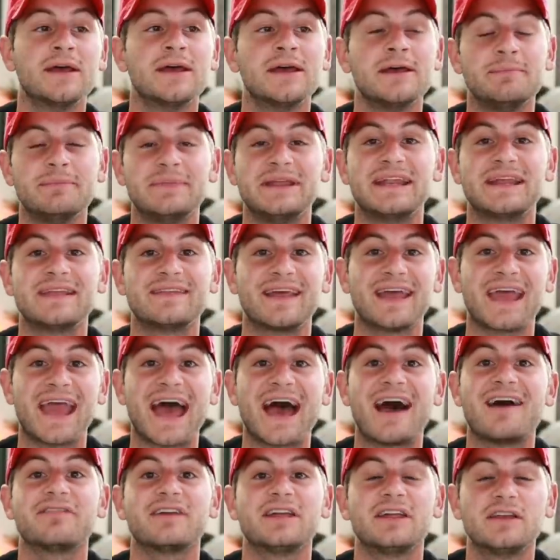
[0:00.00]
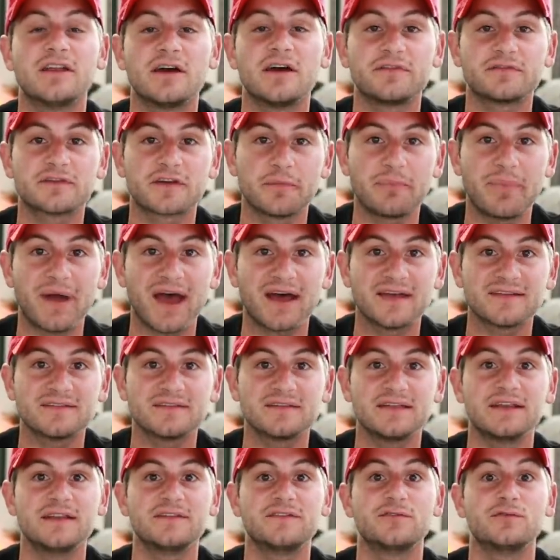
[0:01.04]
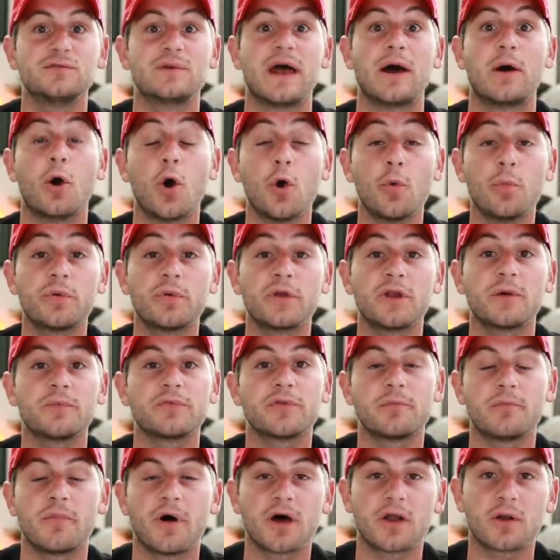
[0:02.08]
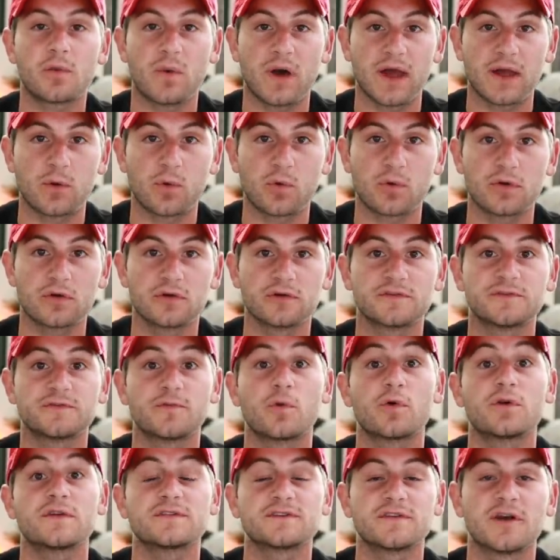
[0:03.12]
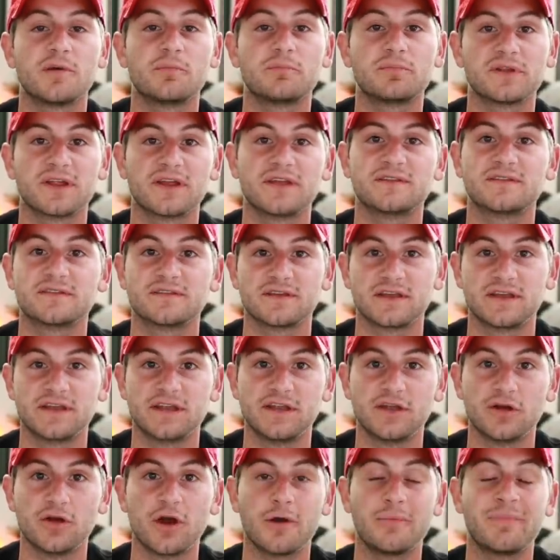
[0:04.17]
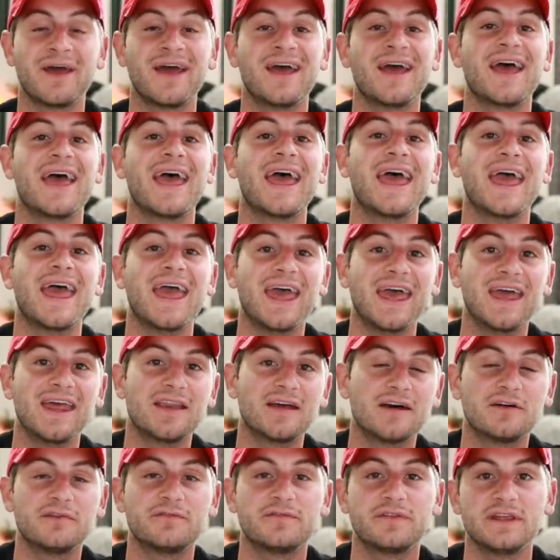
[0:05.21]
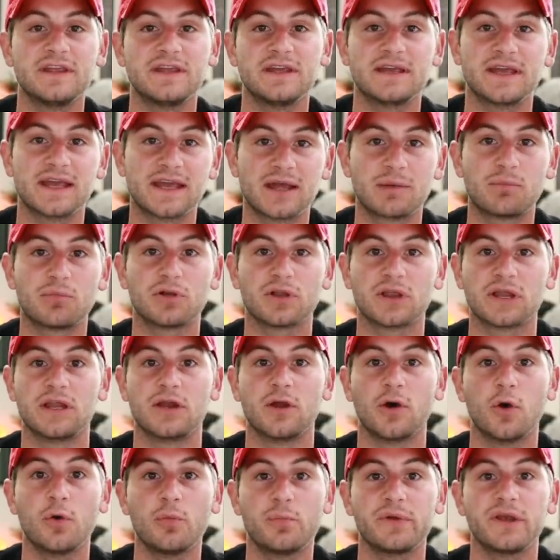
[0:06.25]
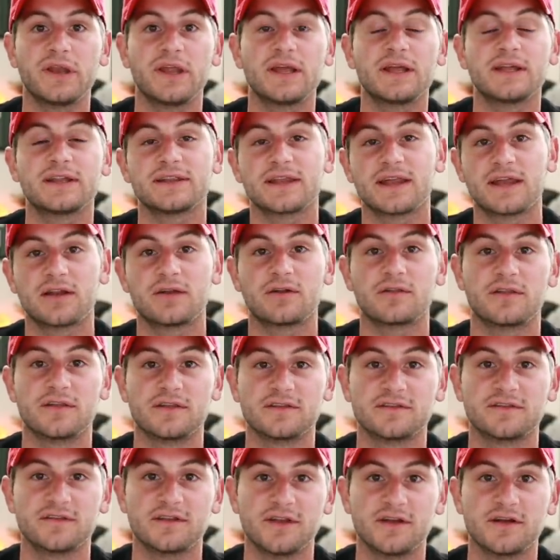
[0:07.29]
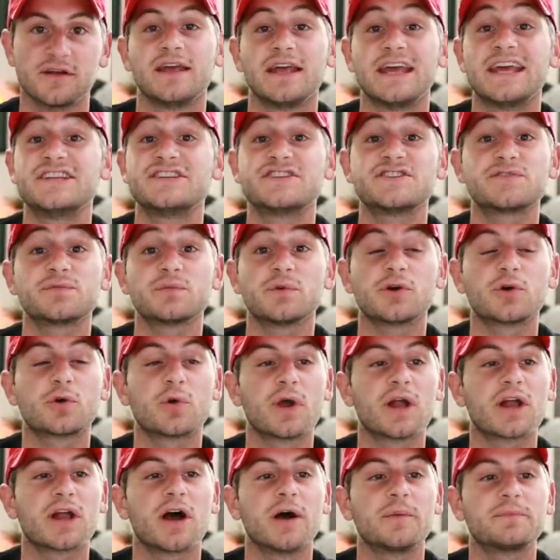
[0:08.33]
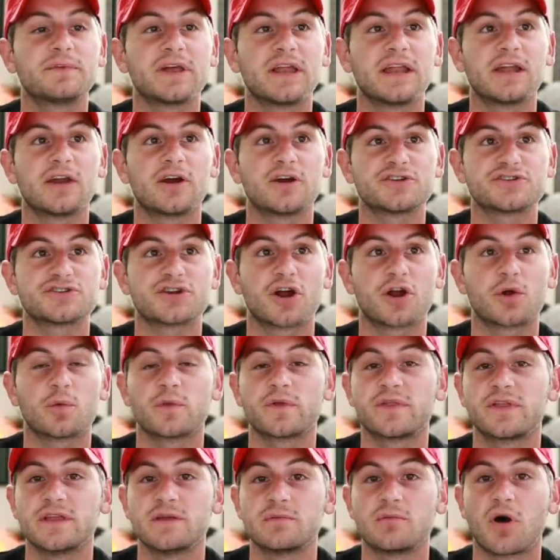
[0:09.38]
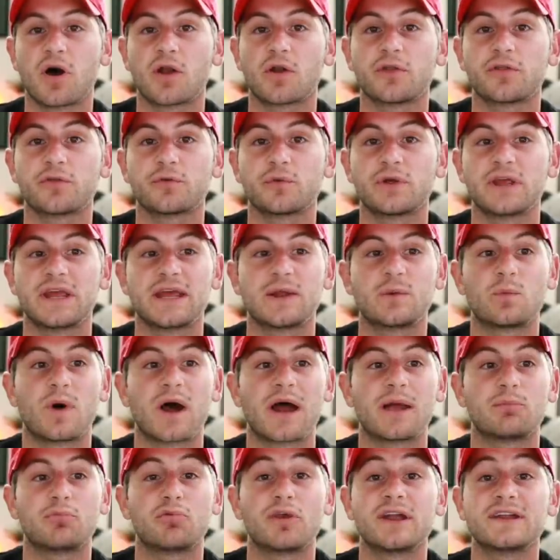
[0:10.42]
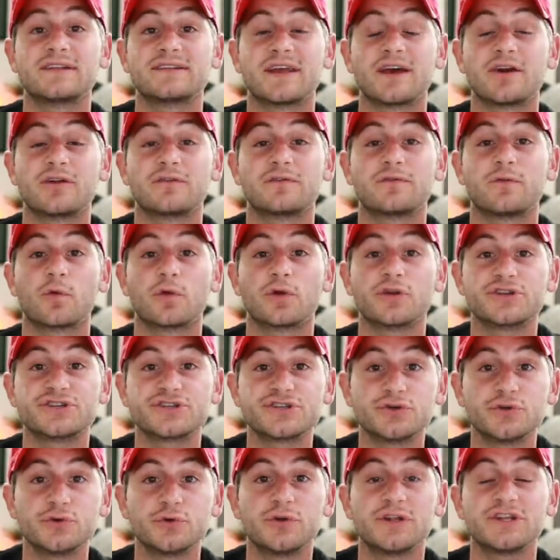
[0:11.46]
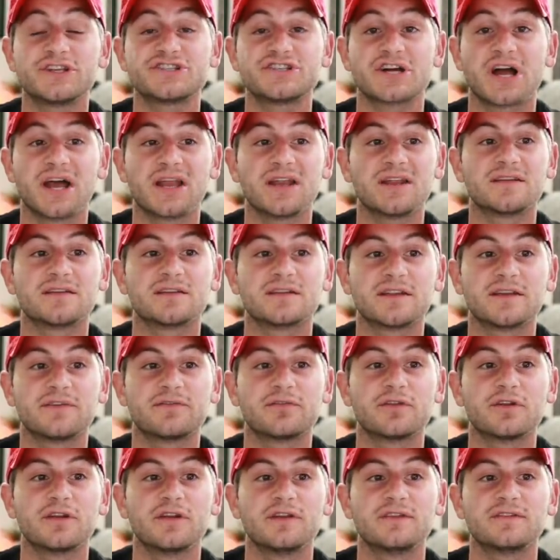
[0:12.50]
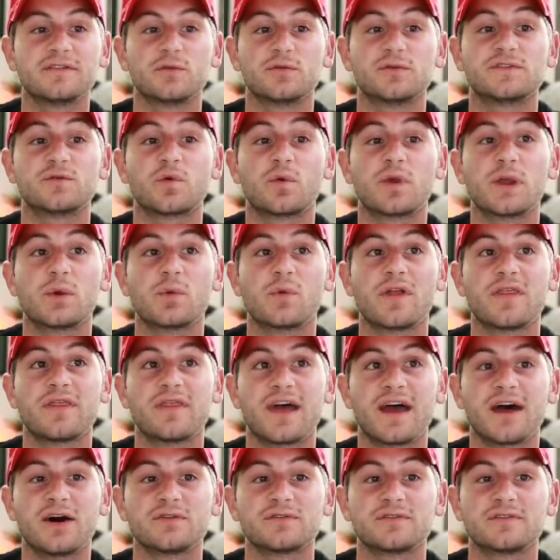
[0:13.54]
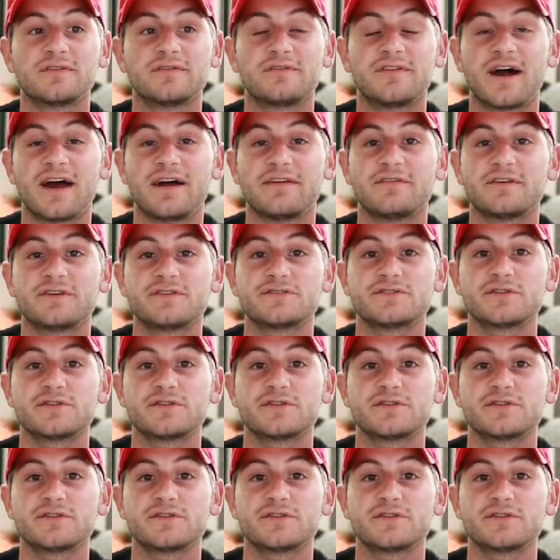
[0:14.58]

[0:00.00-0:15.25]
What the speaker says: meaning they have enough capacity to now open up the Model Y orders for some places in Europe ahead of the Giga Berlin opening later this year. And just real quick, updating our chart with the Model 3 and Y breakdown for June China deliveries, it was 21,500